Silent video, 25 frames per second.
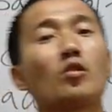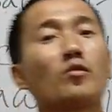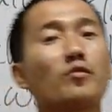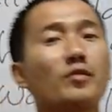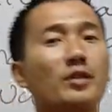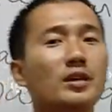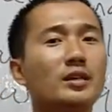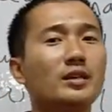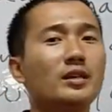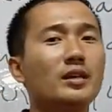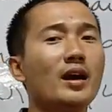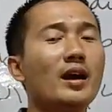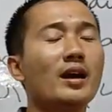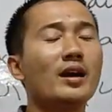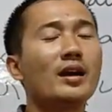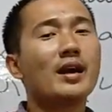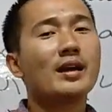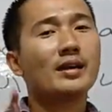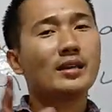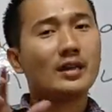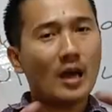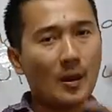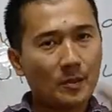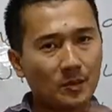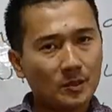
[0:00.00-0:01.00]
over
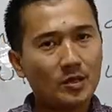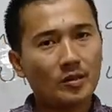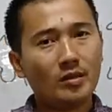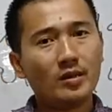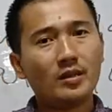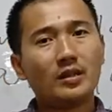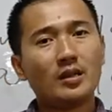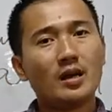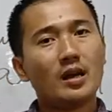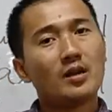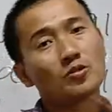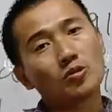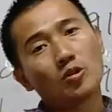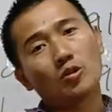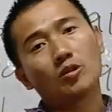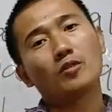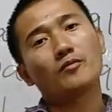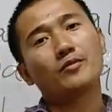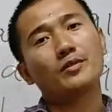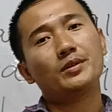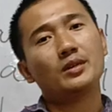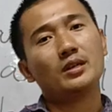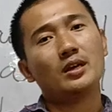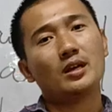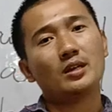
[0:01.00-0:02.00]
India, capture India and rule
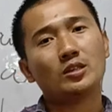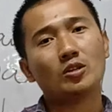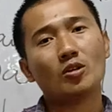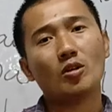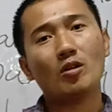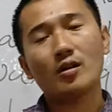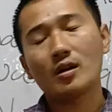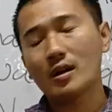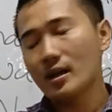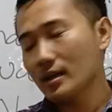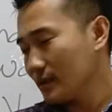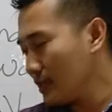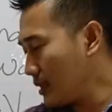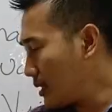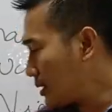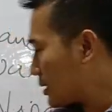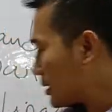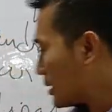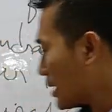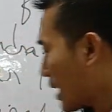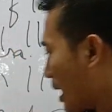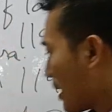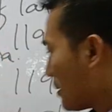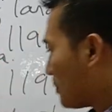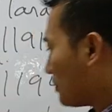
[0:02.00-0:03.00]
over India. So this
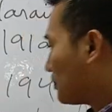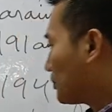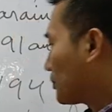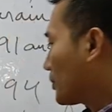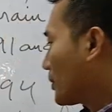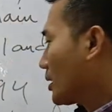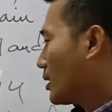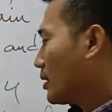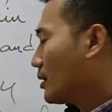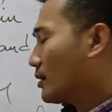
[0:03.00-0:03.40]
time,